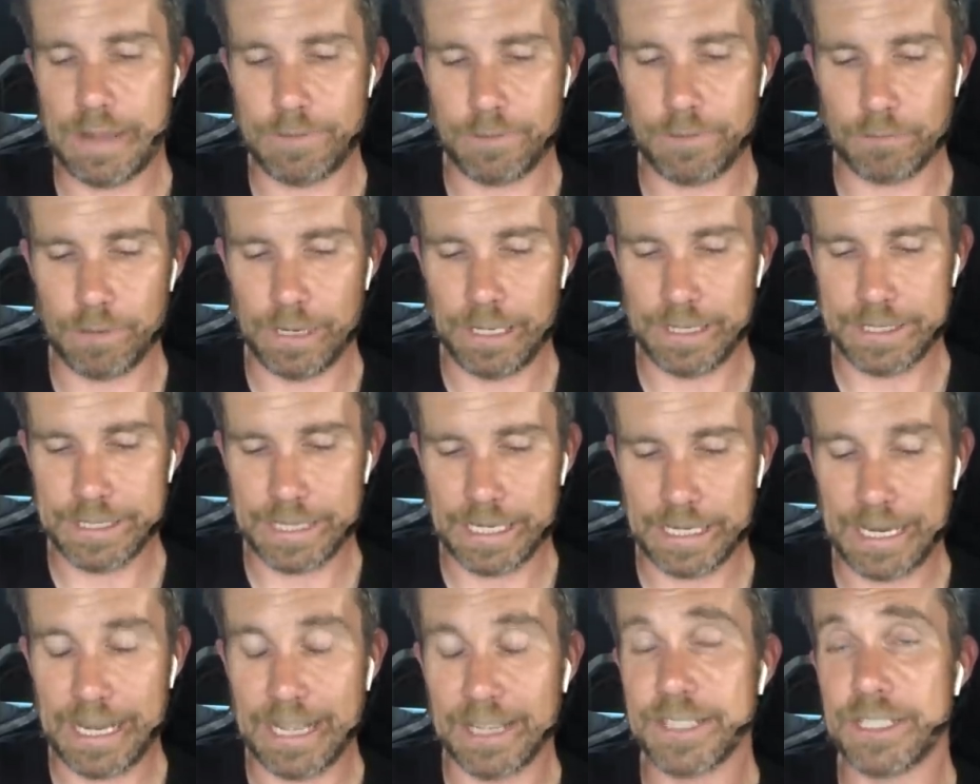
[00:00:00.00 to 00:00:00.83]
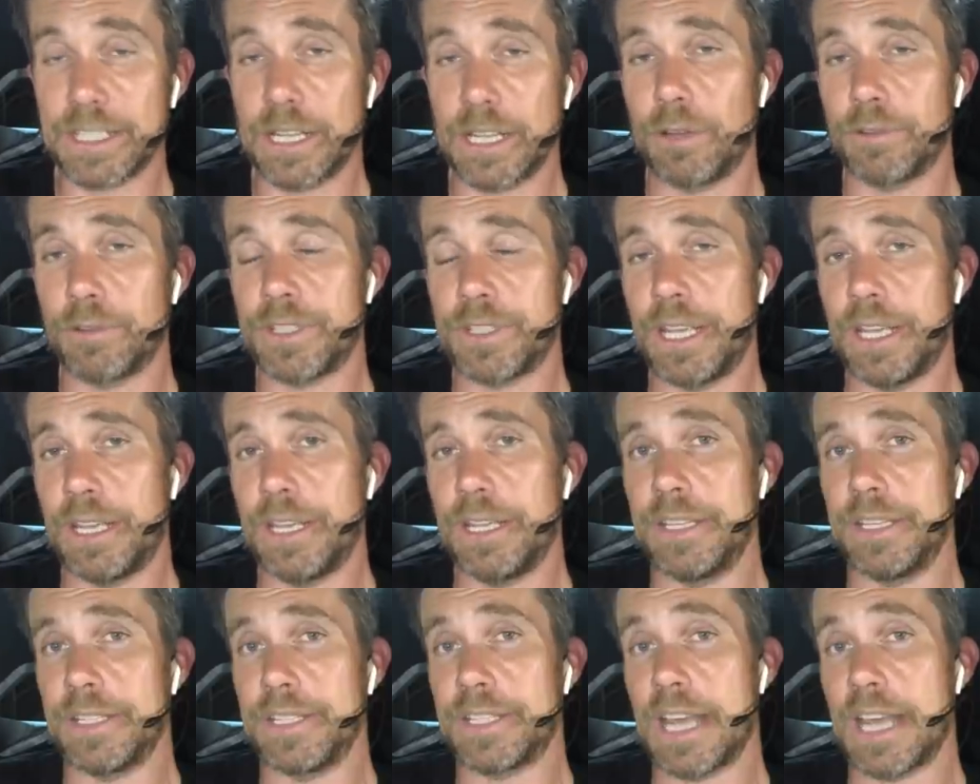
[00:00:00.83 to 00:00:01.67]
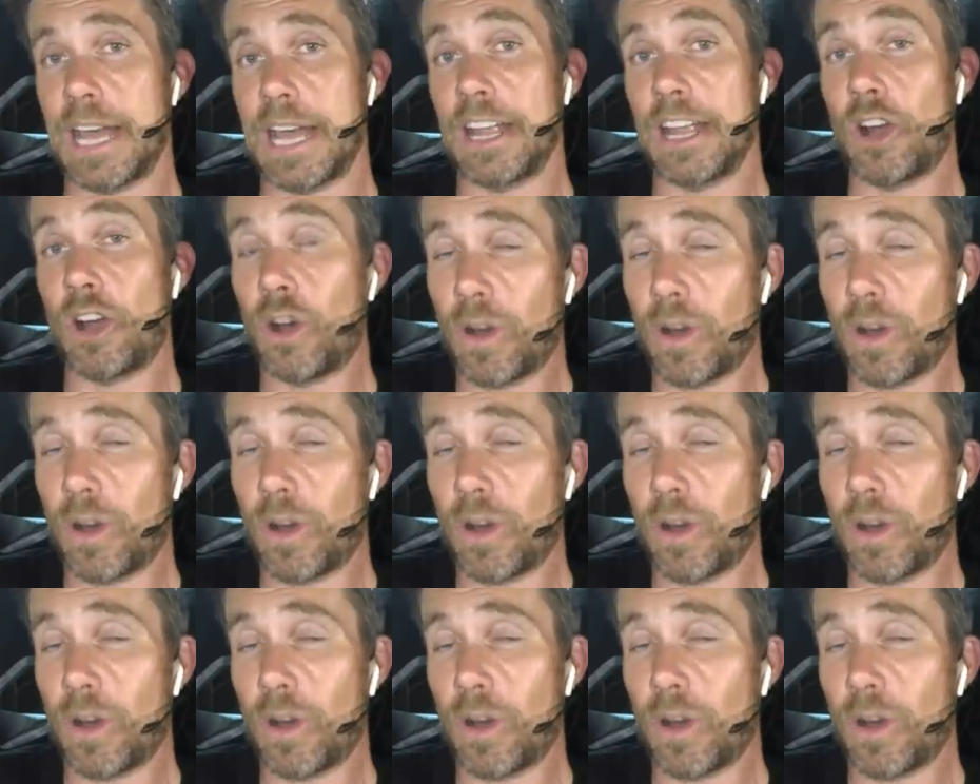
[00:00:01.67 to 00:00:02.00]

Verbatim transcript: haven't really done it ourselves yet, is a